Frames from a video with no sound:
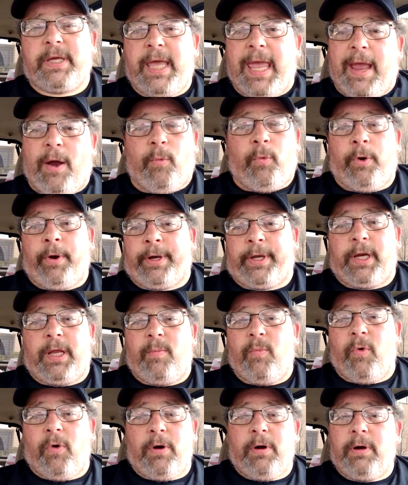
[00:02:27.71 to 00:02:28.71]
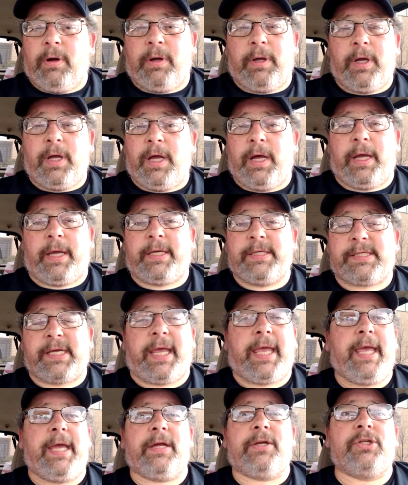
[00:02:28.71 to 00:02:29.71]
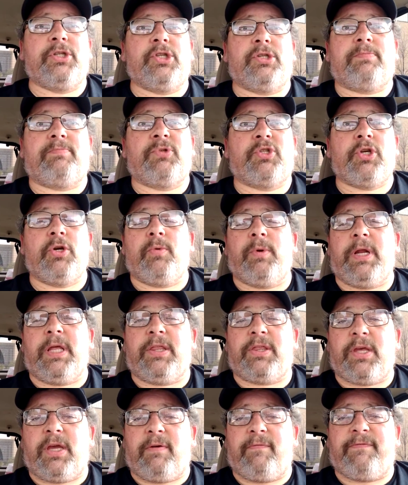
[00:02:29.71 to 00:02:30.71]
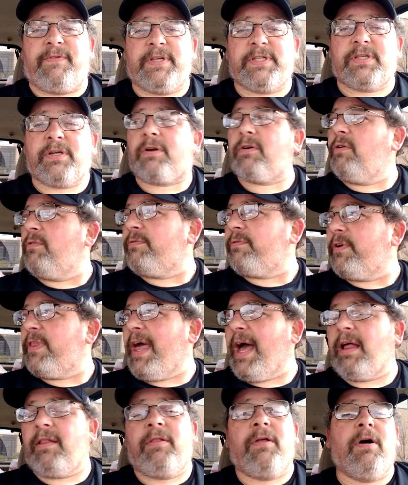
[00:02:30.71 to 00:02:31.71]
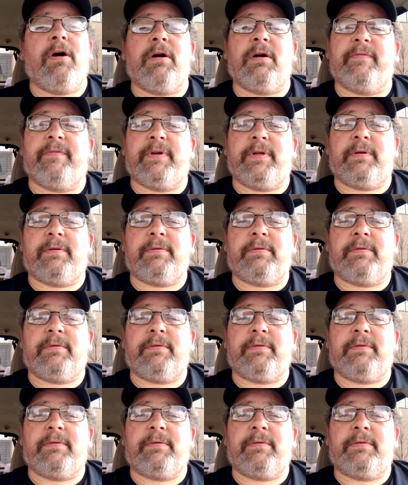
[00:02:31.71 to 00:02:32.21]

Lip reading: can't work anymore because I can't do anything physical for that long of